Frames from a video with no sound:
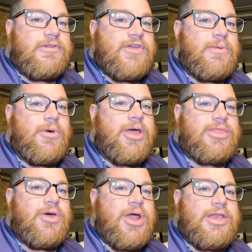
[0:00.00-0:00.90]
So what I
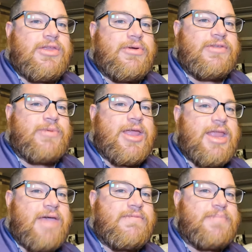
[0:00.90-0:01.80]
thought I'd do is we're going
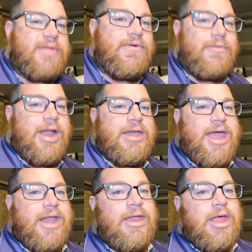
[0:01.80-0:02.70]
to have a bit of a
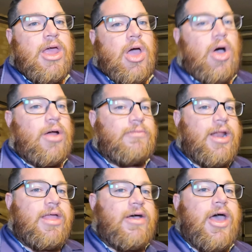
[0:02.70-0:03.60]
rundown on
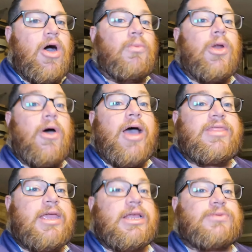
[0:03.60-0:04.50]
what I
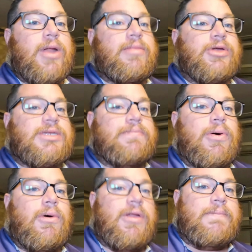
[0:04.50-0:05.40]
think is one of the most
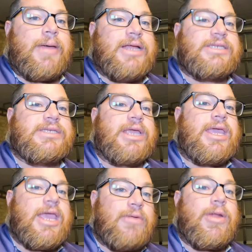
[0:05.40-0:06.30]
important pieces of
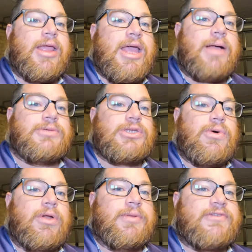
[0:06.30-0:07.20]
kit when it comes to
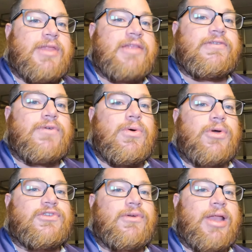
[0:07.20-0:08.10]
tournaments, and that's of
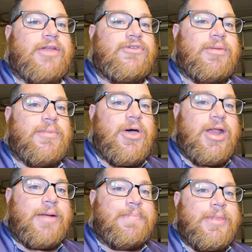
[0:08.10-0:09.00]
course your electric
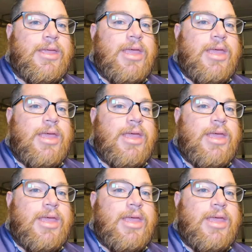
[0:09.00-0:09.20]
motor.